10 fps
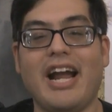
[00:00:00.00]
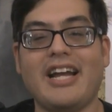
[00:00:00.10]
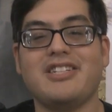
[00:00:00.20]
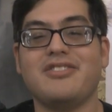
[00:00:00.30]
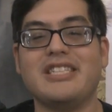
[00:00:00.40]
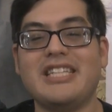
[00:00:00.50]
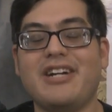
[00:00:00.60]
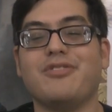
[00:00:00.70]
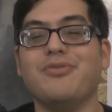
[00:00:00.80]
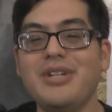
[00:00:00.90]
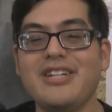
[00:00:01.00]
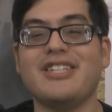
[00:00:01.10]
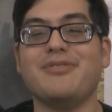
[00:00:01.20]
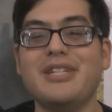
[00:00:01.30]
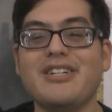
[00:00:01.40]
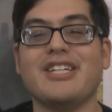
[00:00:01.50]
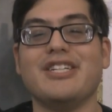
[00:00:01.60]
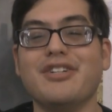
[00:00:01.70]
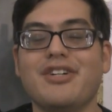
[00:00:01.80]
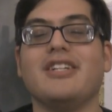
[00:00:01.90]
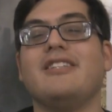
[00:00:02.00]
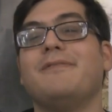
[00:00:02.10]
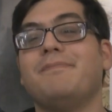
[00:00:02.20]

actually sound really, really good.